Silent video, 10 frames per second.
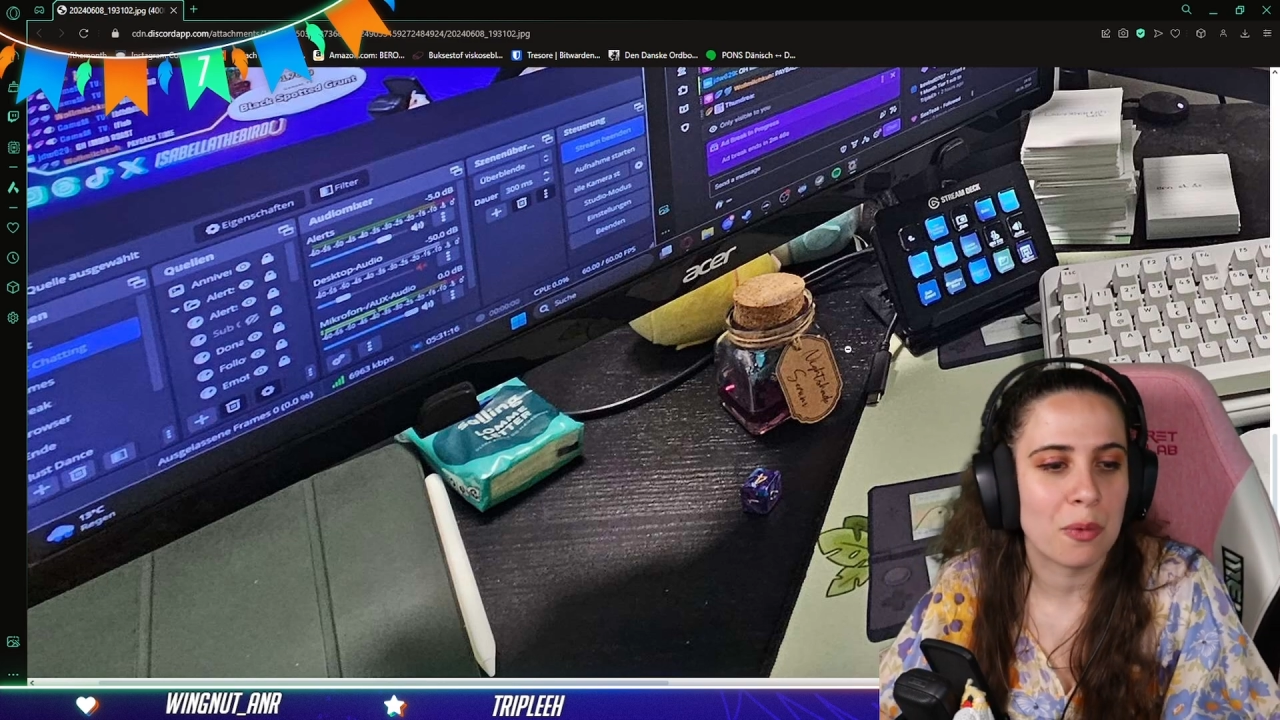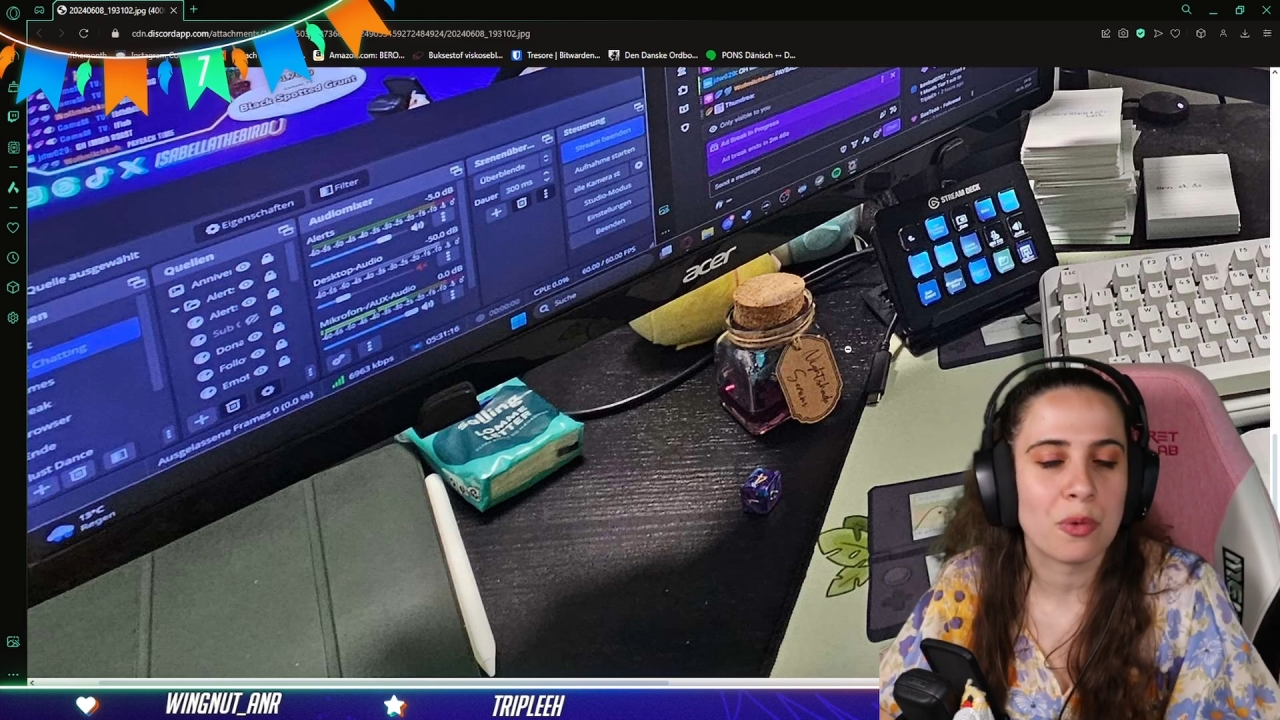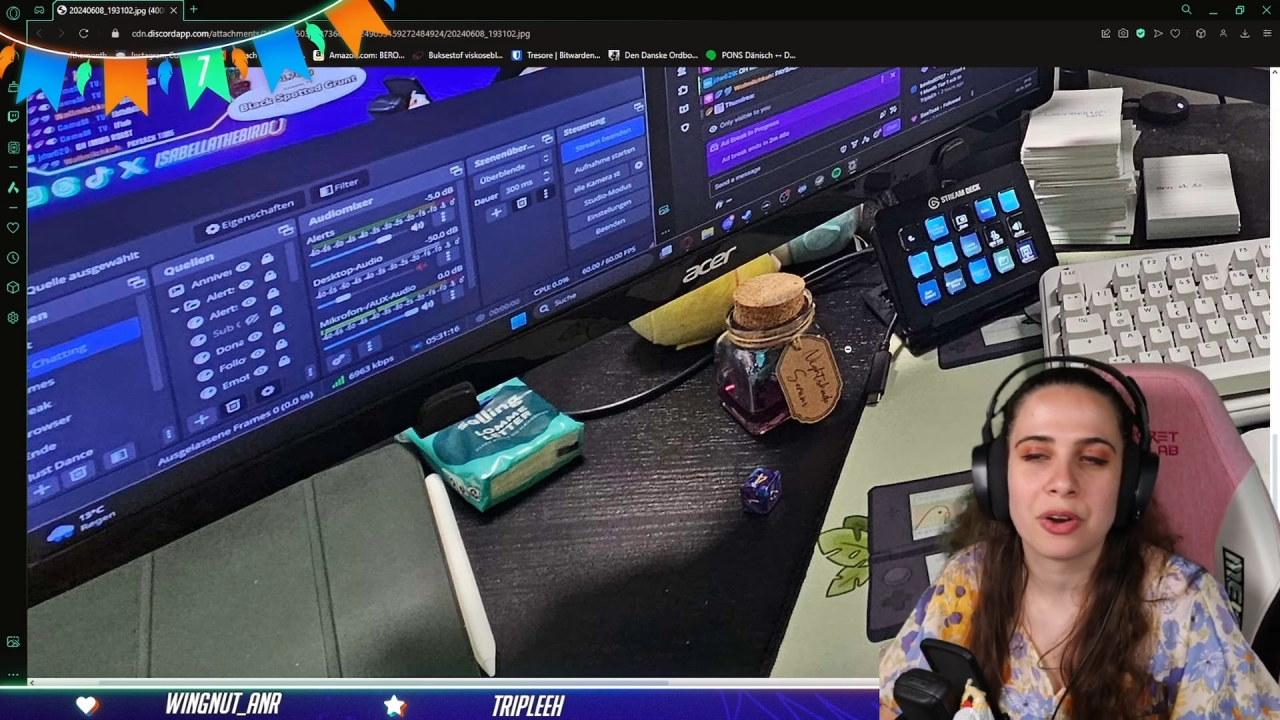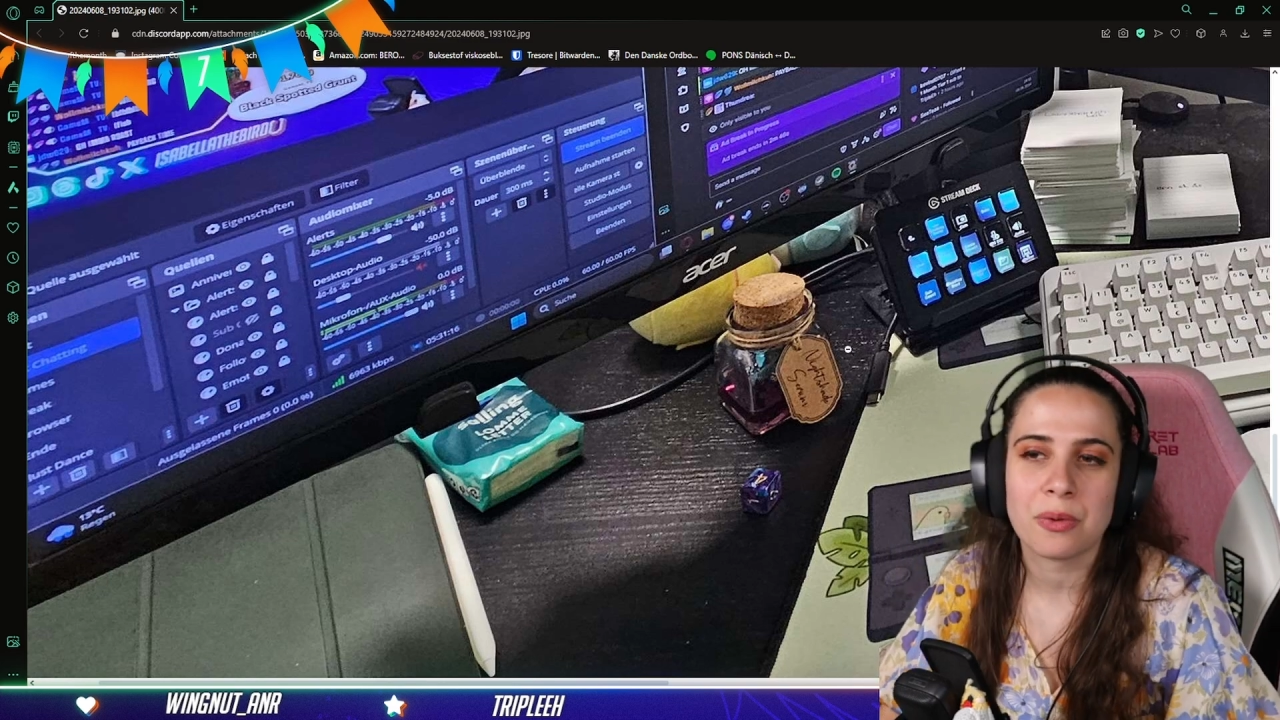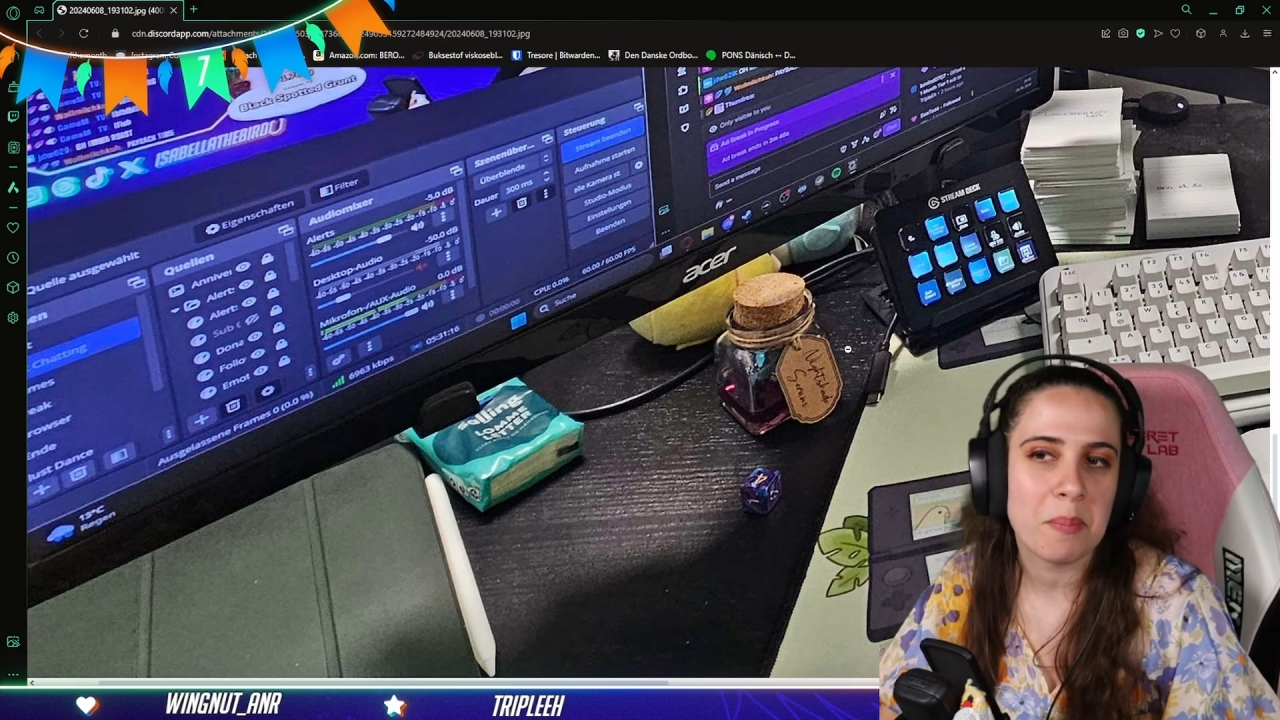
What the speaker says: work